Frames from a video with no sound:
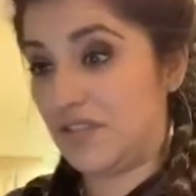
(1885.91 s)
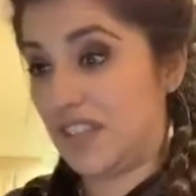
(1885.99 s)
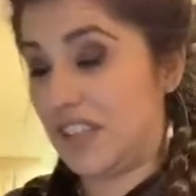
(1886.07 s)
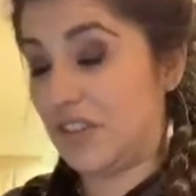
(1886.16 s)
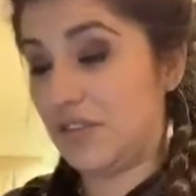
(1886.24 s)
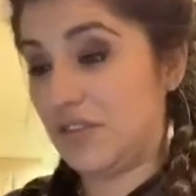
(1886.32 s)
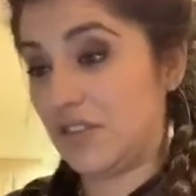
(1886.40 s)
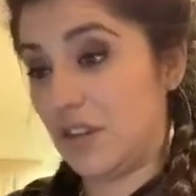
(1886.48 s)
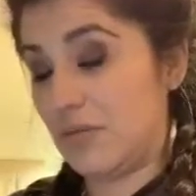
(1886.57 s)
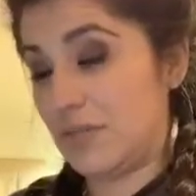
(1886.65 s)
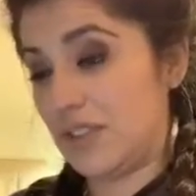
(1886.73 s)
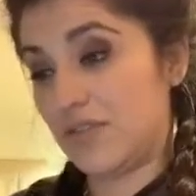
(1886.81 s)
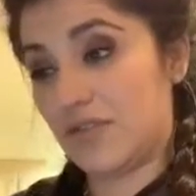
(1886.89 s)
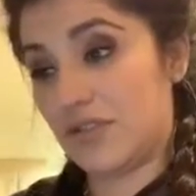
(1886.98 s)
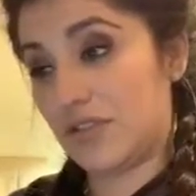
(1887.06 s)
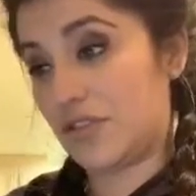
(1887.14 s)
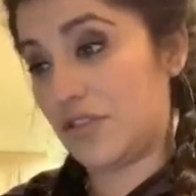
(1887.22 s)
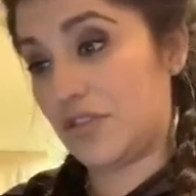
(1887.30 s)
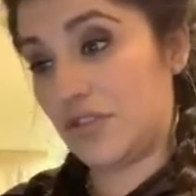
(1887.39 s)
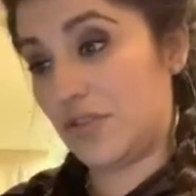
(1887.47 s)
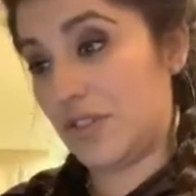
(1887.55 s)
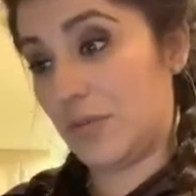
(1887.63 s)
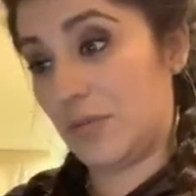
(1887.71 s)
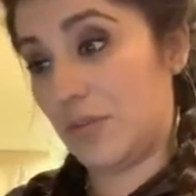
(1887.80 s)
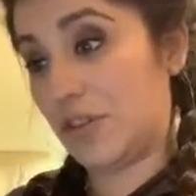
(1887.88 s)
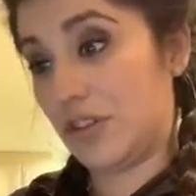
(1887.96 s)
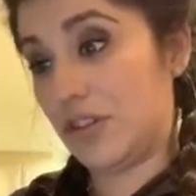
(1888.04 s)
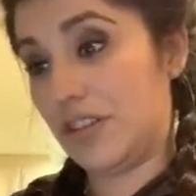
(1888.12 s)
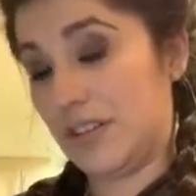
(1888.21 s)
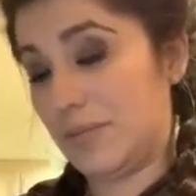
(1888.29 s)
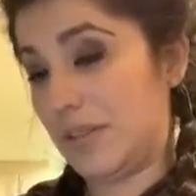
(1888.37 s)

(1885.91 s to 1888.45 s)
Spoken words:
They kill the zombies first, you know, then we're good.